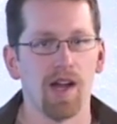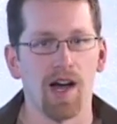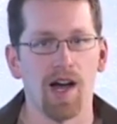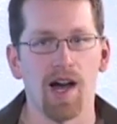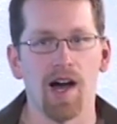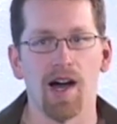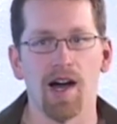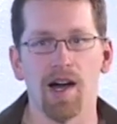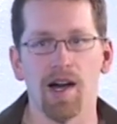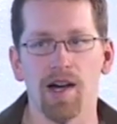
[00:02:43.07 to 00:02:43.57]

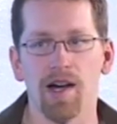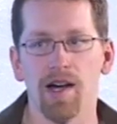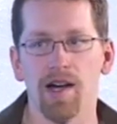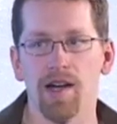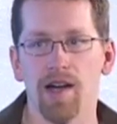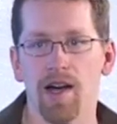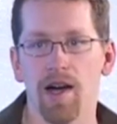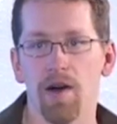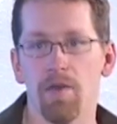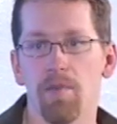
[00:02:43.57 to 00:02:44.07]

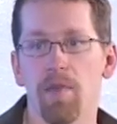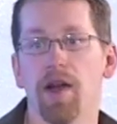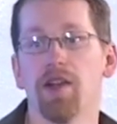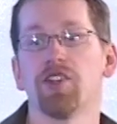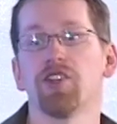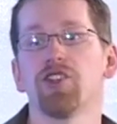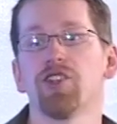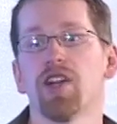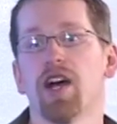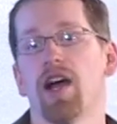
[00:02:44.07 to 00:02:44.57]
a
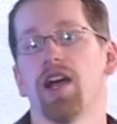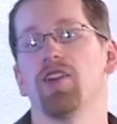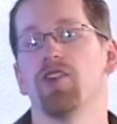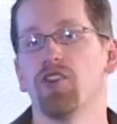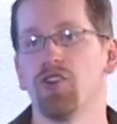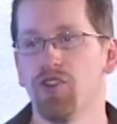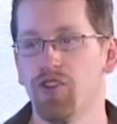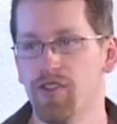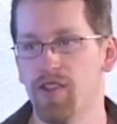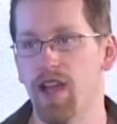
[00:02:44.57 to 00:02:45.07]
much
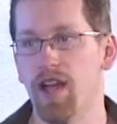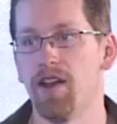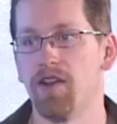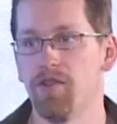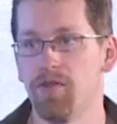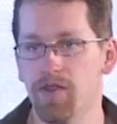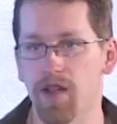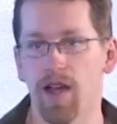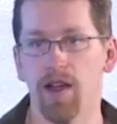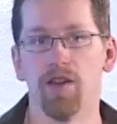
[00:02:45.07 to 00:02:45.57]
tighter set
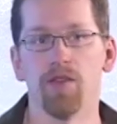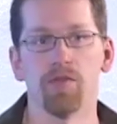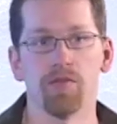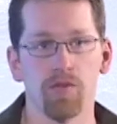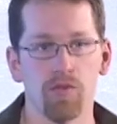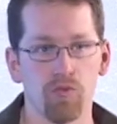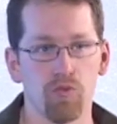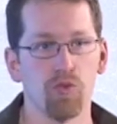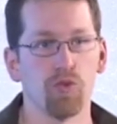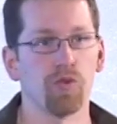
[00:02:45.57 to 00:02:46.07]
of kind of
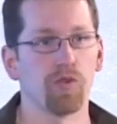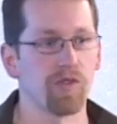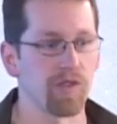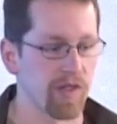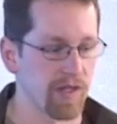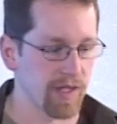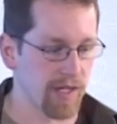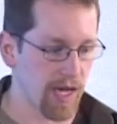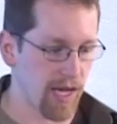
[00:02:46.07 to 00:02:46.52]
rules and